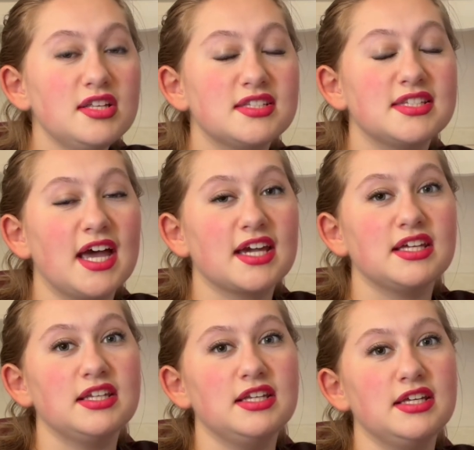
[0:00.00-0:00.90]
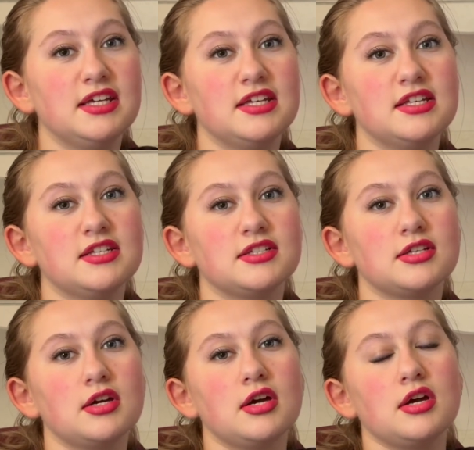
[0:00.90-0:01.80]
Second is
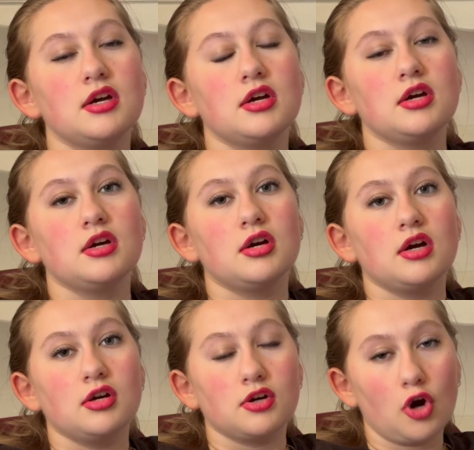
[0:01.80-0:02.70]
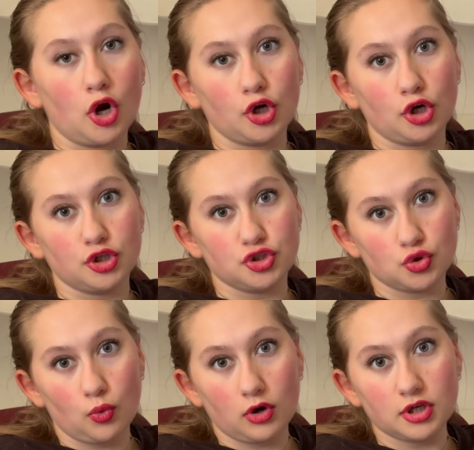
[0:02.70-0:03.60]
Carter
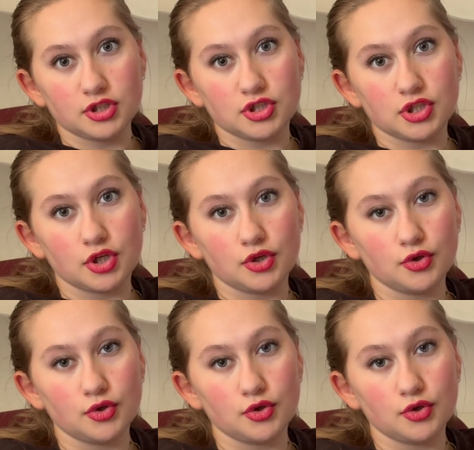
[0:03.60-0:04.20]
George,